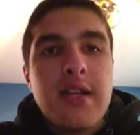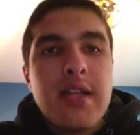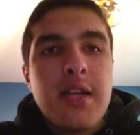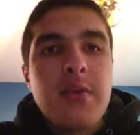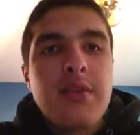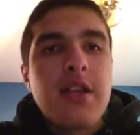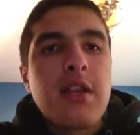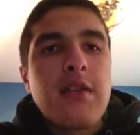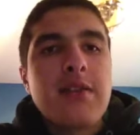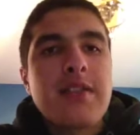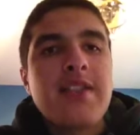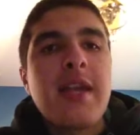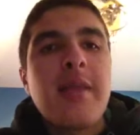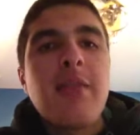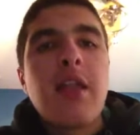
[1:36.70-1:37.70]
With the
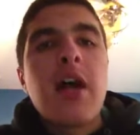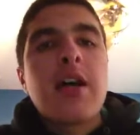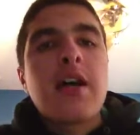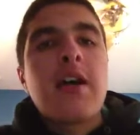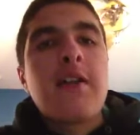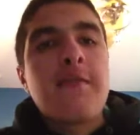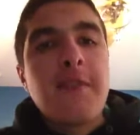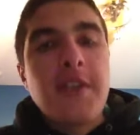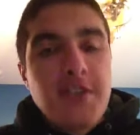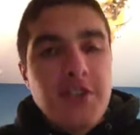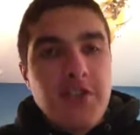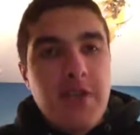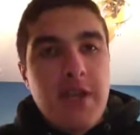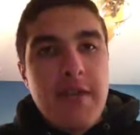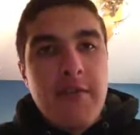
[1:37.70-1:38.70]
same lock-on
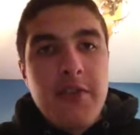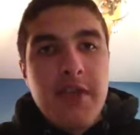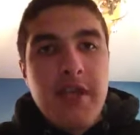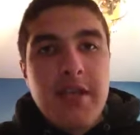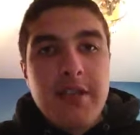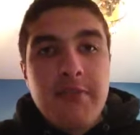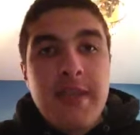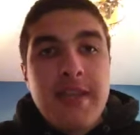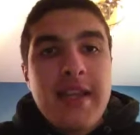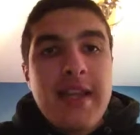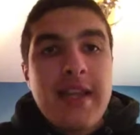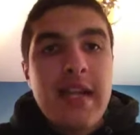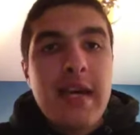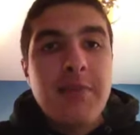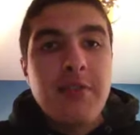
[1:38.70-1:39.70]
feature and everything, just make that
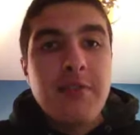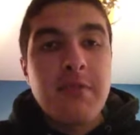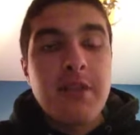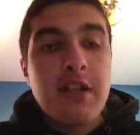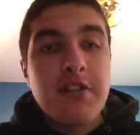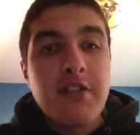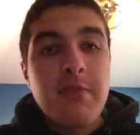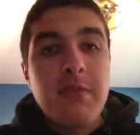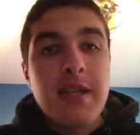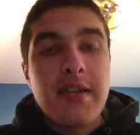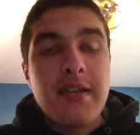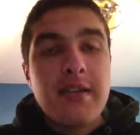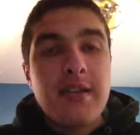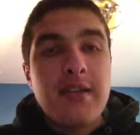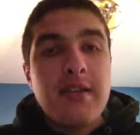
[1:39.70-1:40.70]
an option, but also
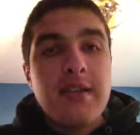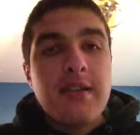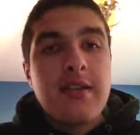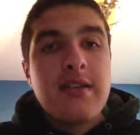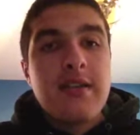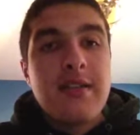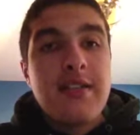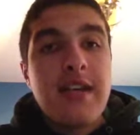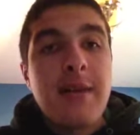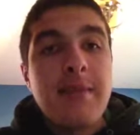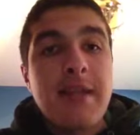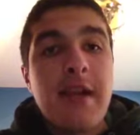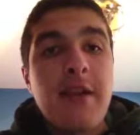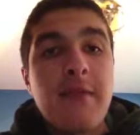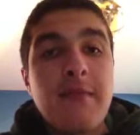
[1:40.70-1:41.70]
make the
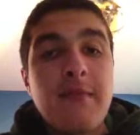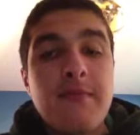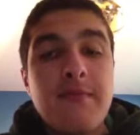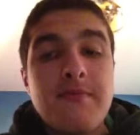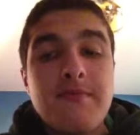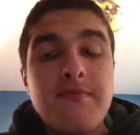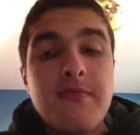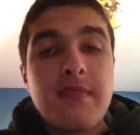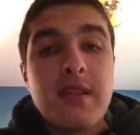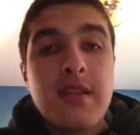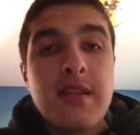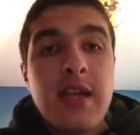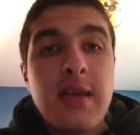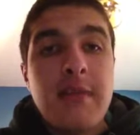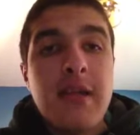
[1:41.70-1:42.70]
top-down
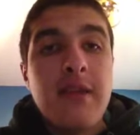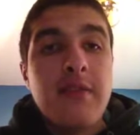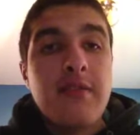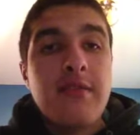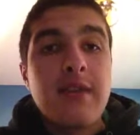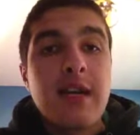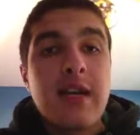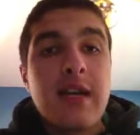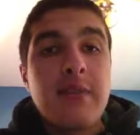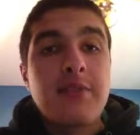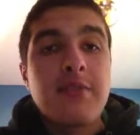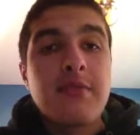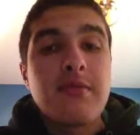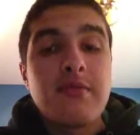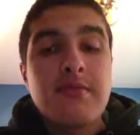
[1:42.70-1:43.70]
an
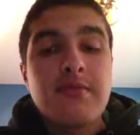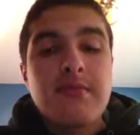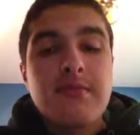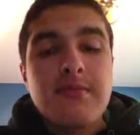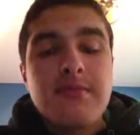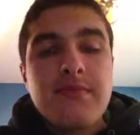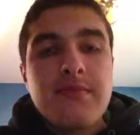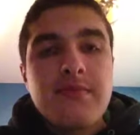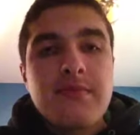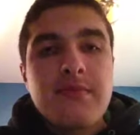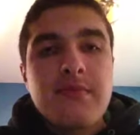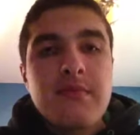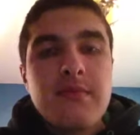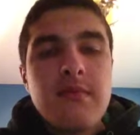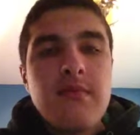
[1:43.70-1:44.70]
option.
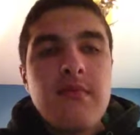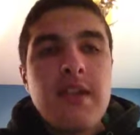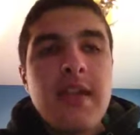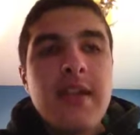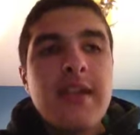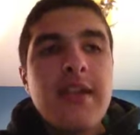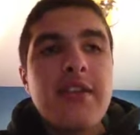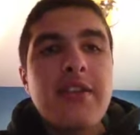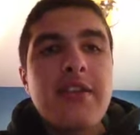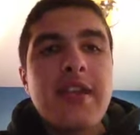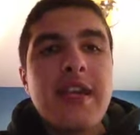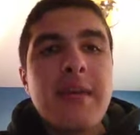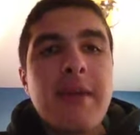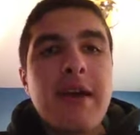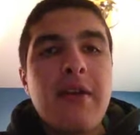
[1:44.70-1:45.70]
And the
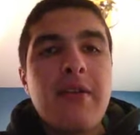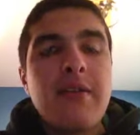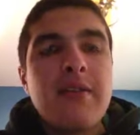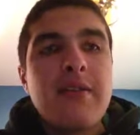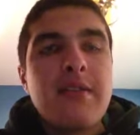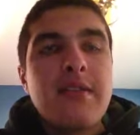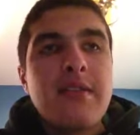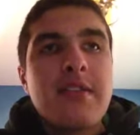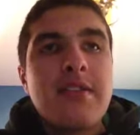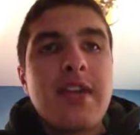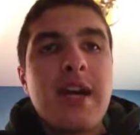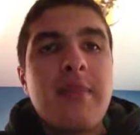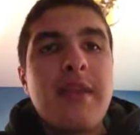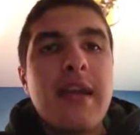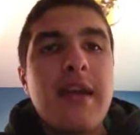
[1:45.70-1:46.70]
thing about the
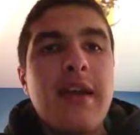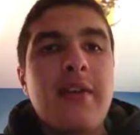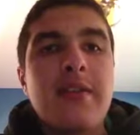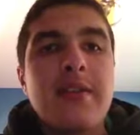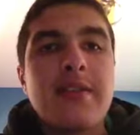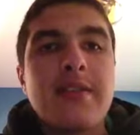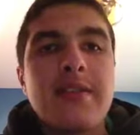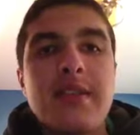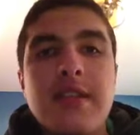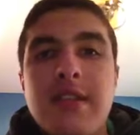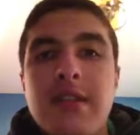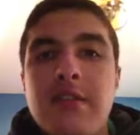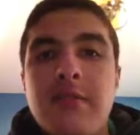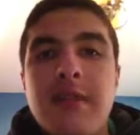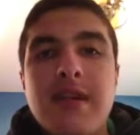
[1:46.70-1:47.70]
top-down is that
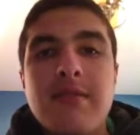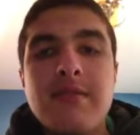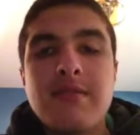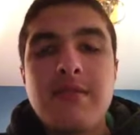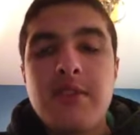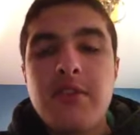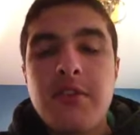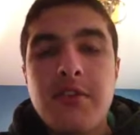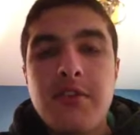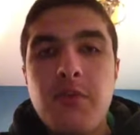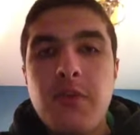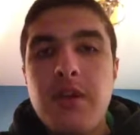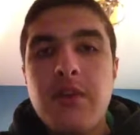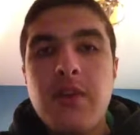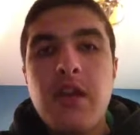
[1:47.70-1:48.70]
you might argue,
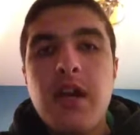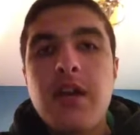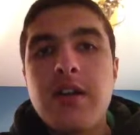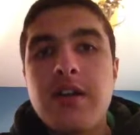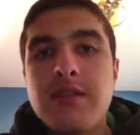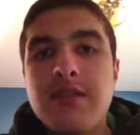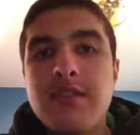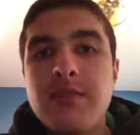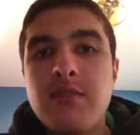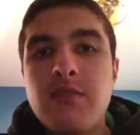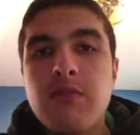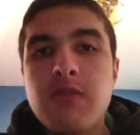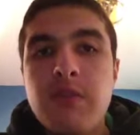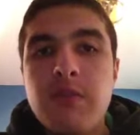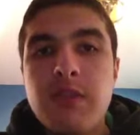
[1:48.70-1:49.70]
well, the lock-on system
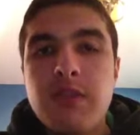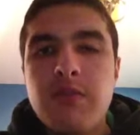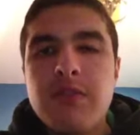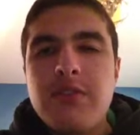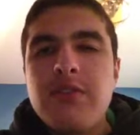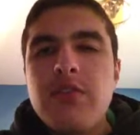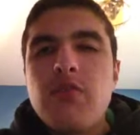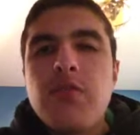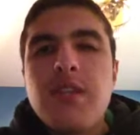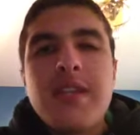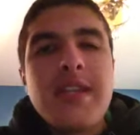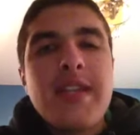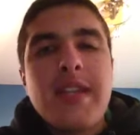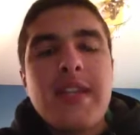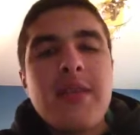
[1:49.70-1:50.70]
wouldn't really work. Well, do you really
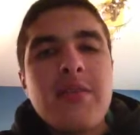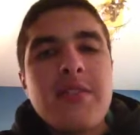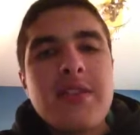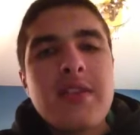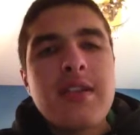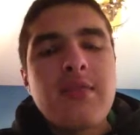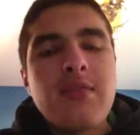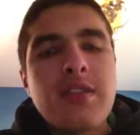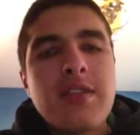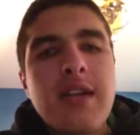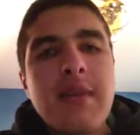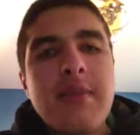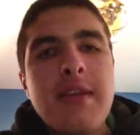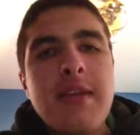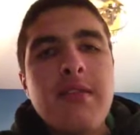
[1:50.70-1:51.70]
need it with
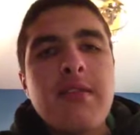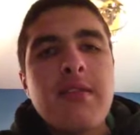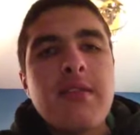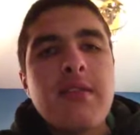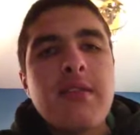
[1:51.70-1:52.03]
top-down?